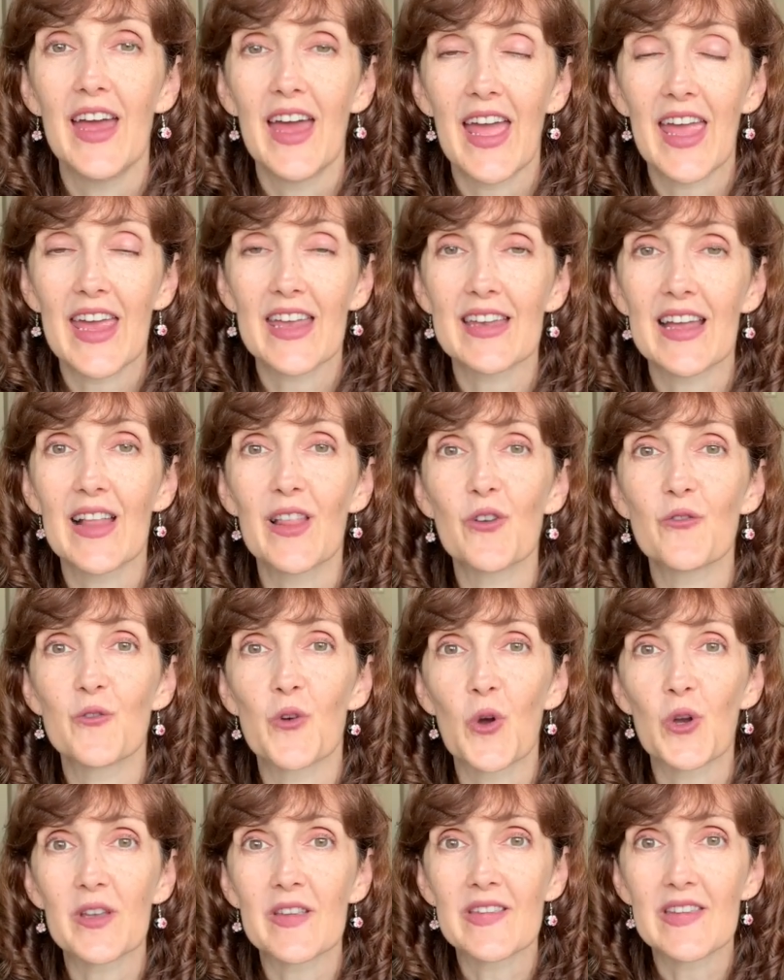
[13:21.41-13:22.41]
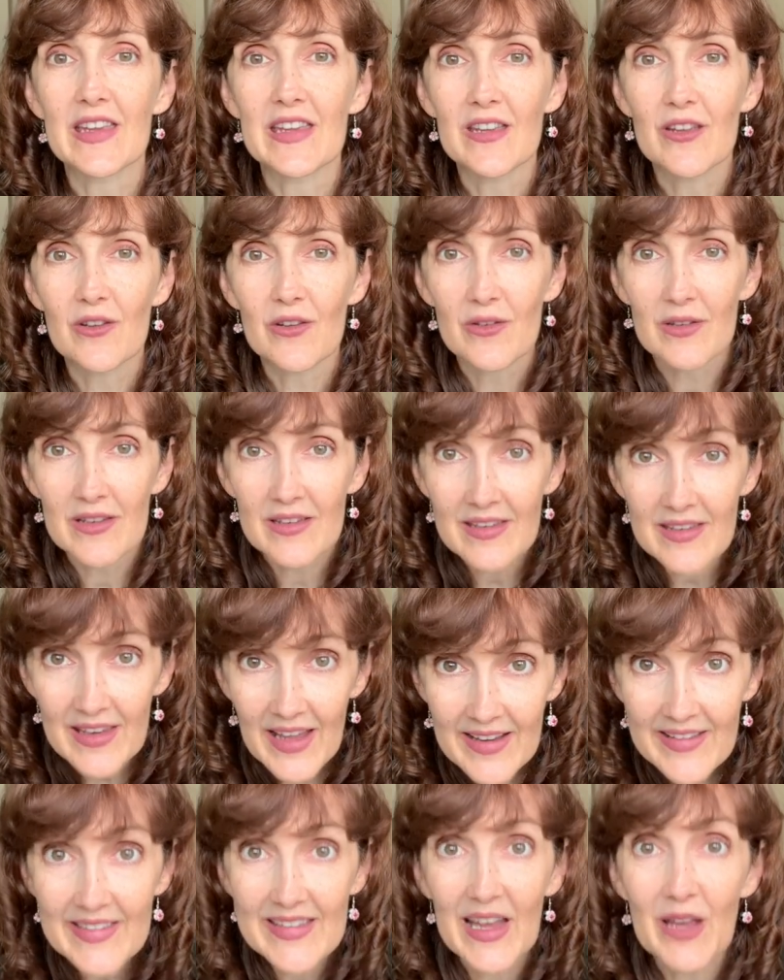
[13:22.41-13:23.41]
And I look forward to seeing you
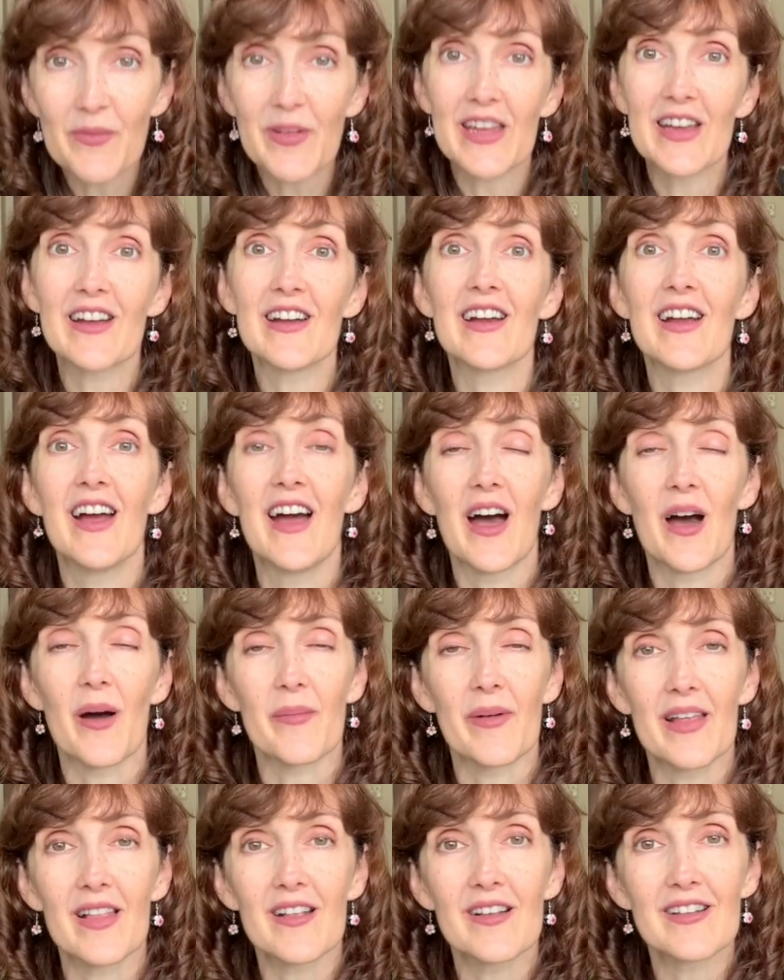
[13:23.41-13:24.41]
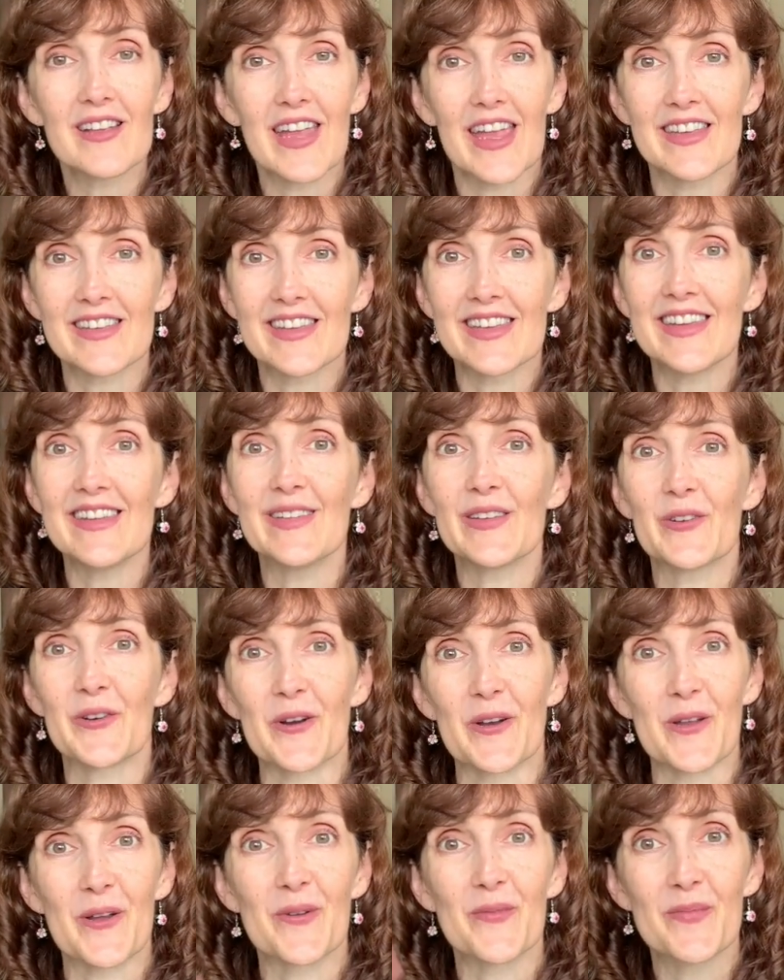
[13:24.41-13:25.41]
next time here on my little Cantonese
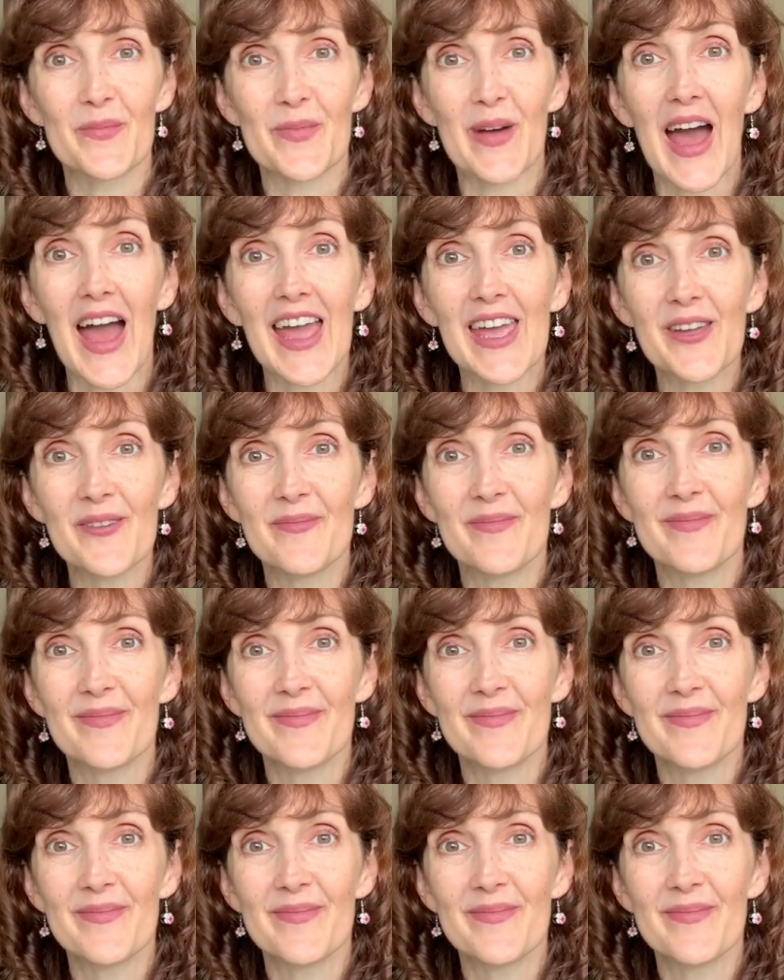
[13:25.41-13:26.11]
Corner. Bye.